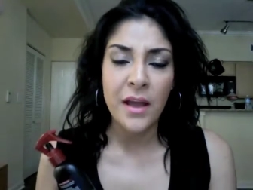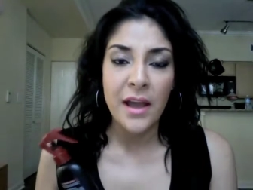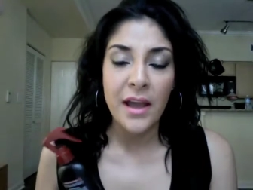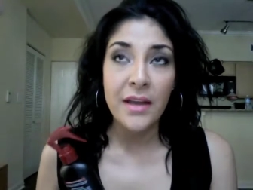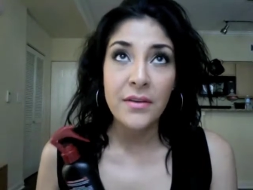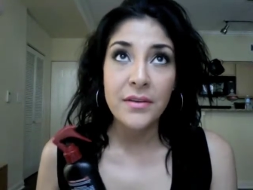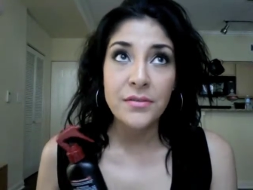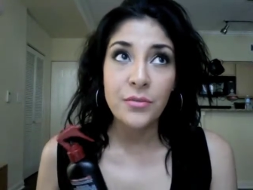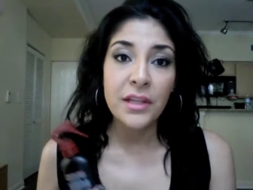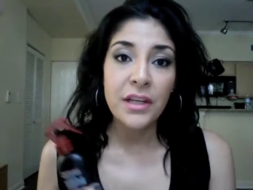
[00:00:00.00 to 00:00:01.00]
it's
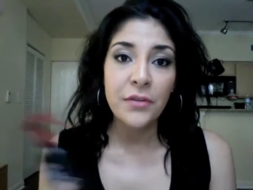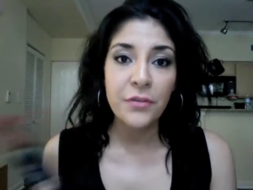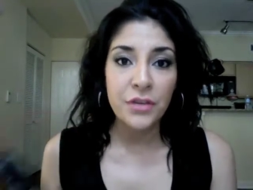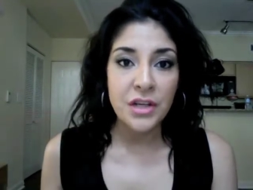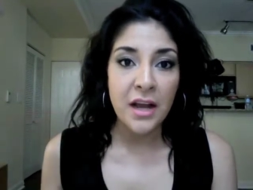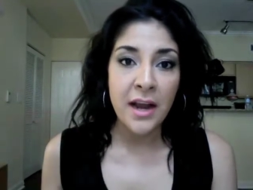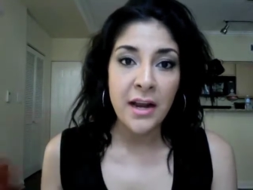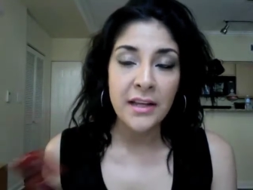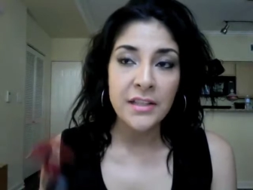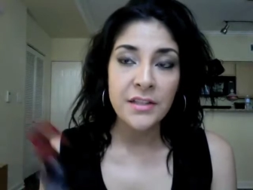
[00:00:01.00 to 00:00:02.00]
really good for shine
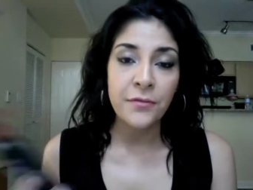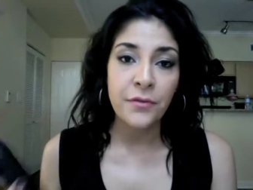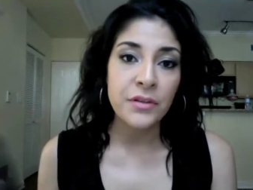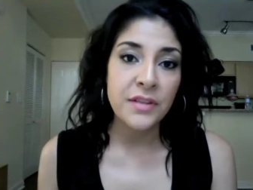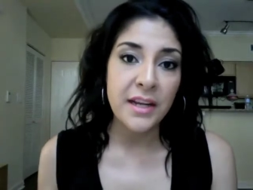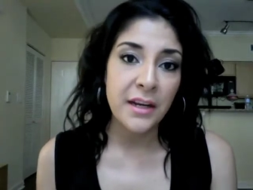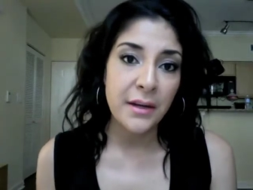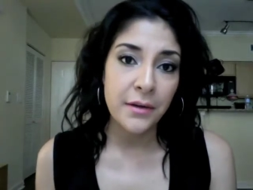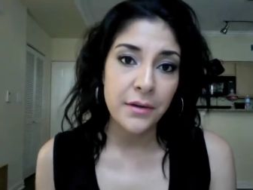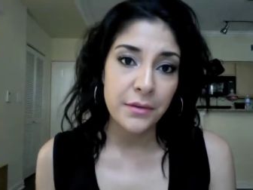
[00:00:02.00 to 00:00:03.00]
I guess the first day
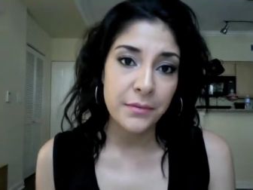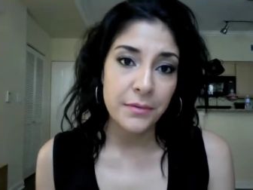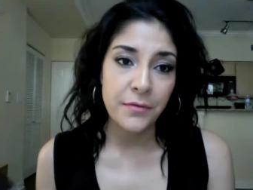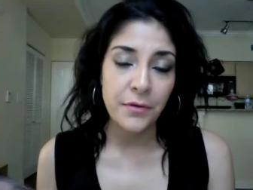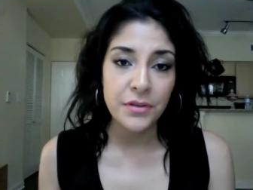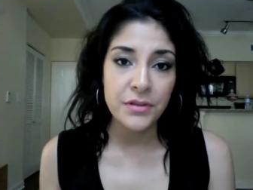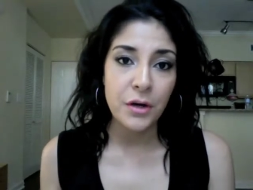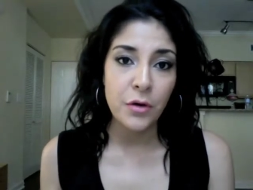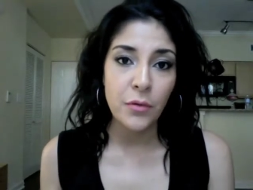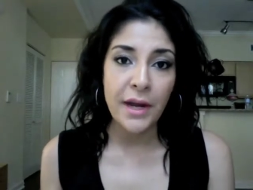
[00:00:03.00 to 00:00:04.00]
the first
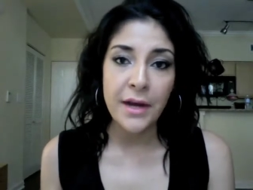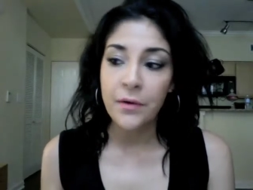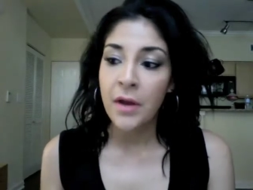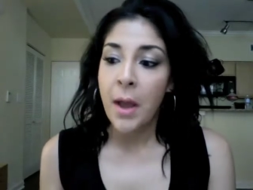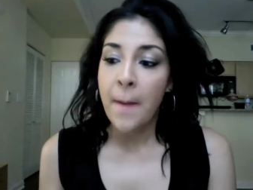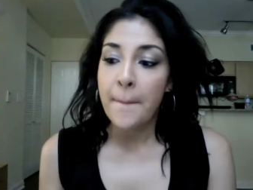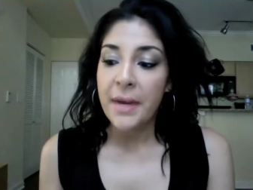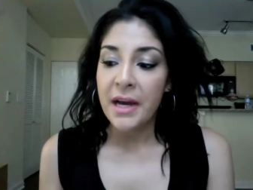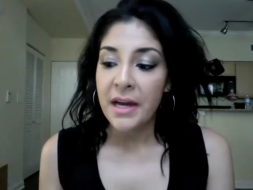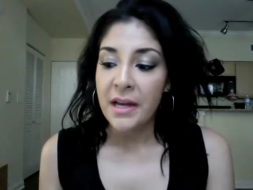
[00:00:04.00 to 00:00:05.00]
go around,
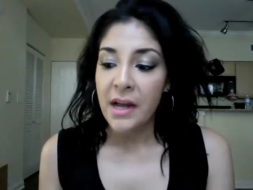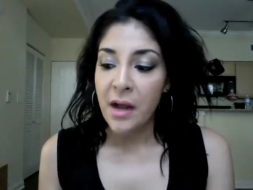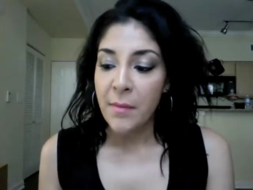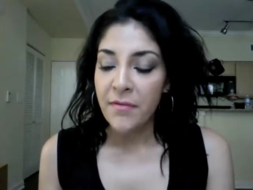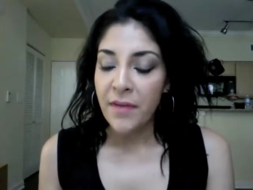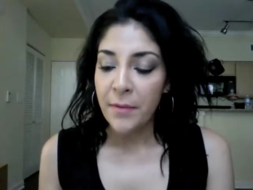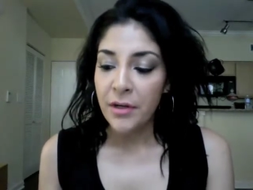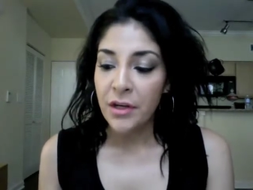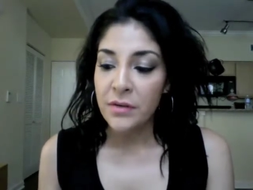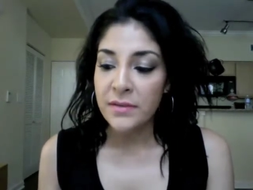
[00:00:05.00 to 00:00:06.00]
But um, if I'm going
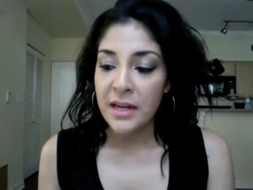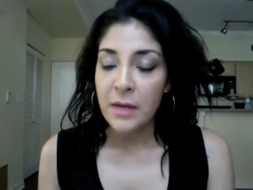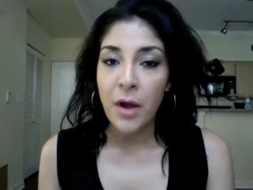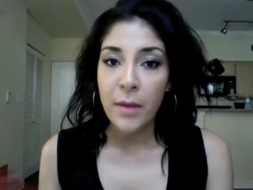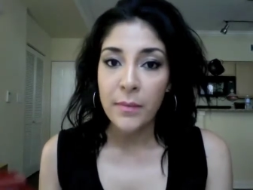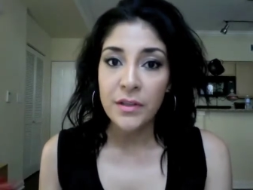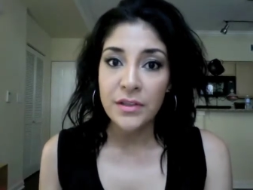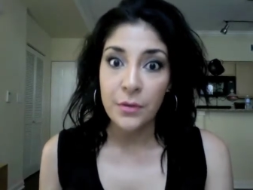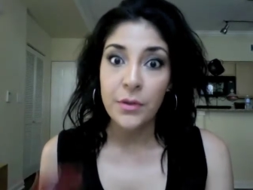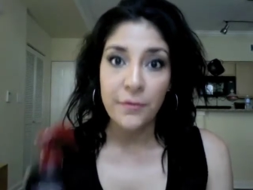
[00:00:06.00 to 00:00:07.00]
to use that, I'll probably use
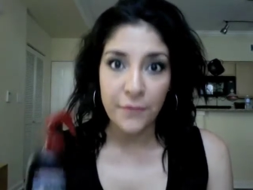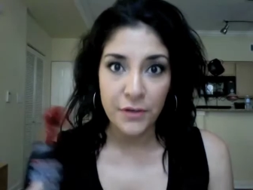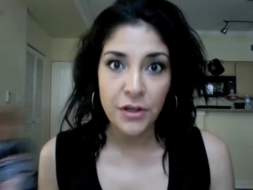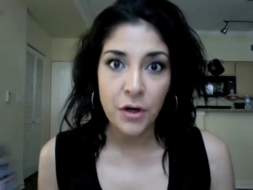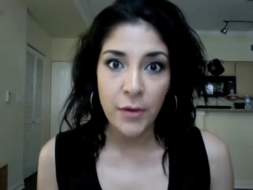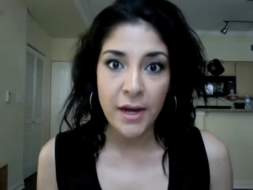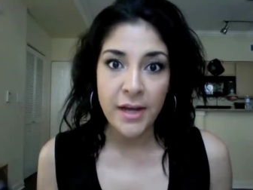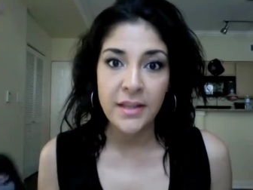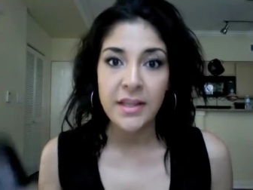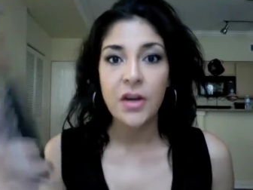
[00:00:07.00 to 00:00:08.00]
it only the first go
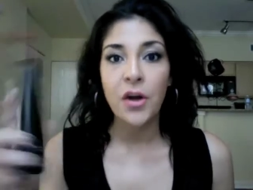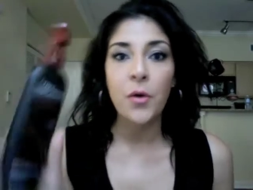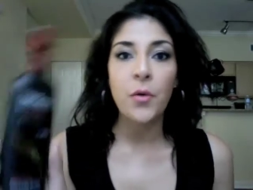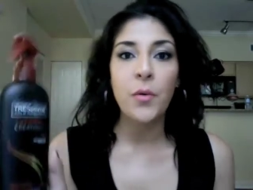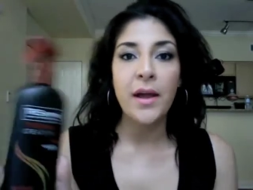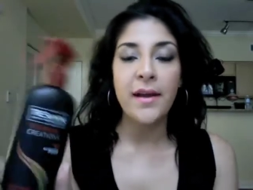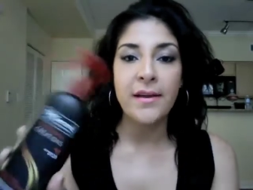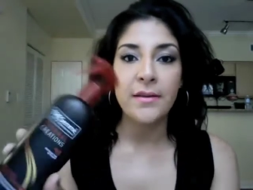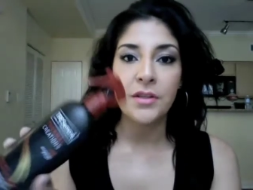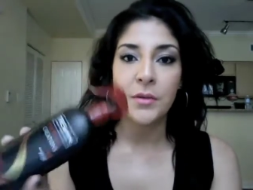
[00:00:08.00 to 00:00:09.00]
around, and then I'll go
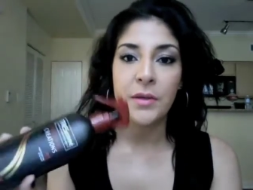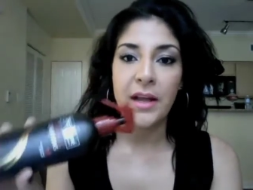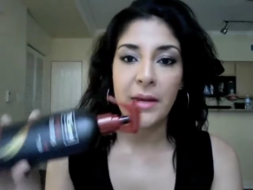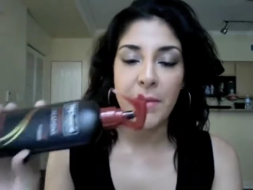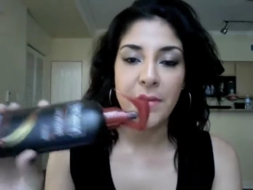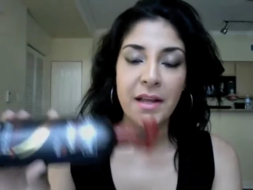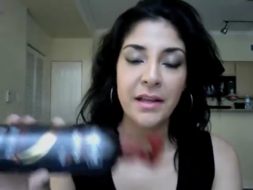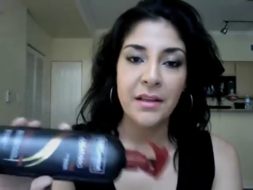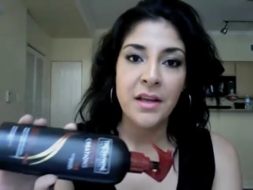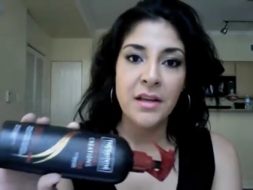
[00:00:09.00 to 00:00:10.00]
and do it like maybe
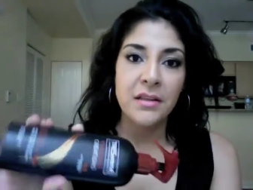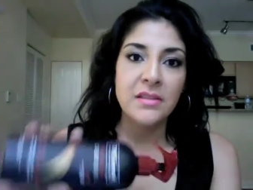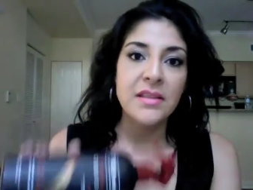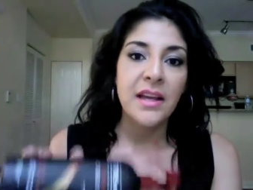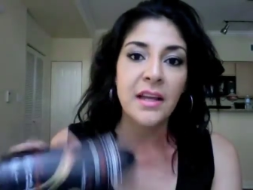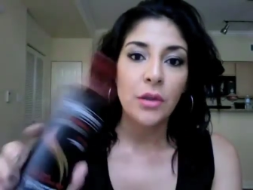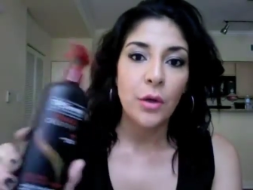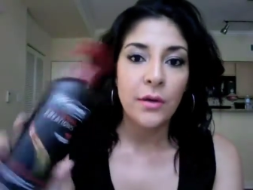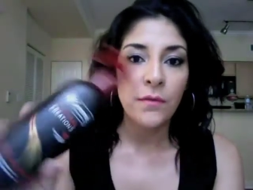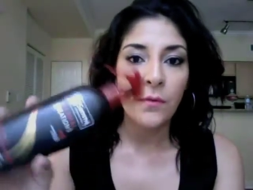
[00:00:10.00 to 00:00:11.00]
like the second,
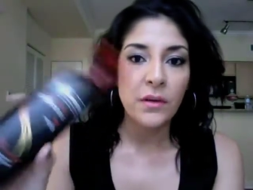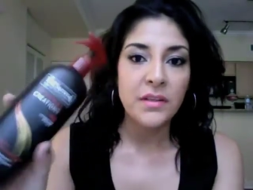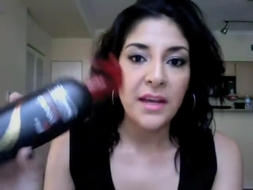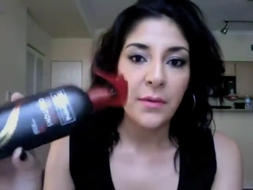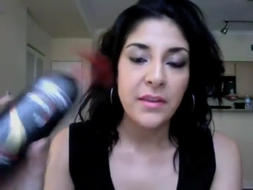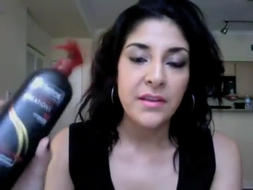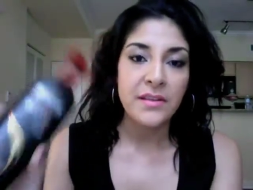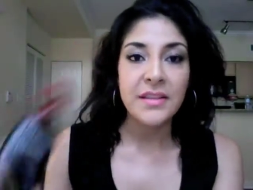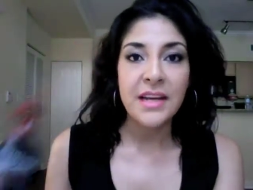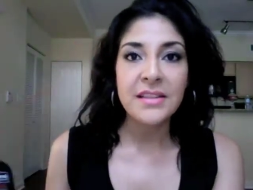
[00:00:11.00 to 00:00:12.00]
third, and fourth day with
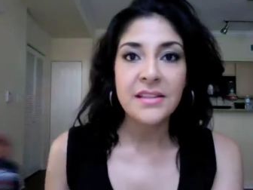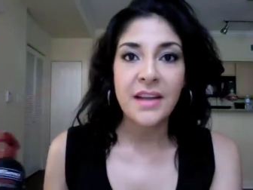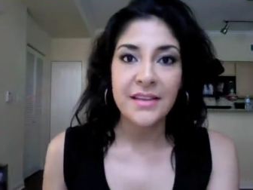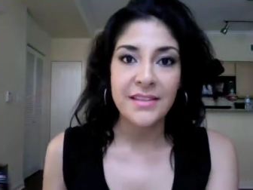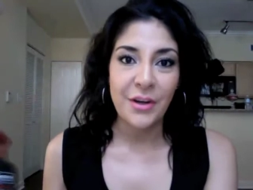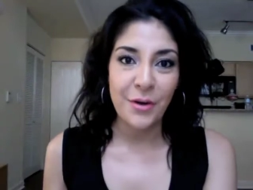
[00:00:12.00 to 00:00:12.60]
this. Yes, guys, I go